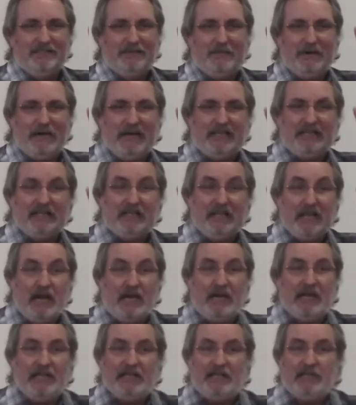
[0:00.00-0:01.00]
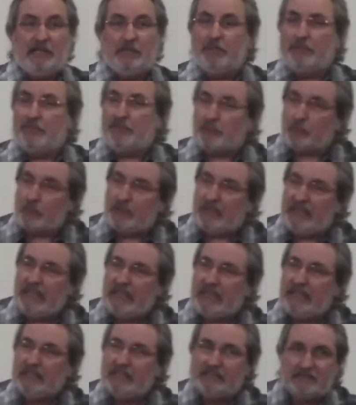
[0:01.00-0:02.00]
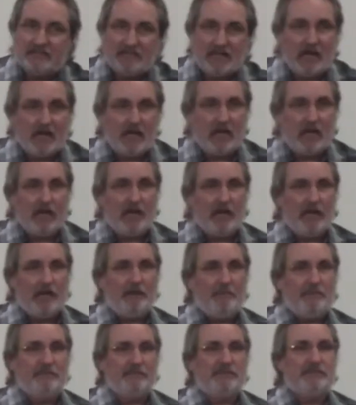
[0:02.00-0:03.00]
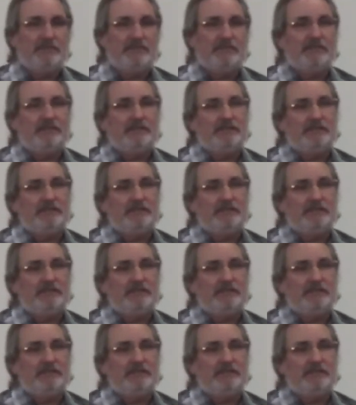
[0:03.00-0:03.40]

by denying him three times."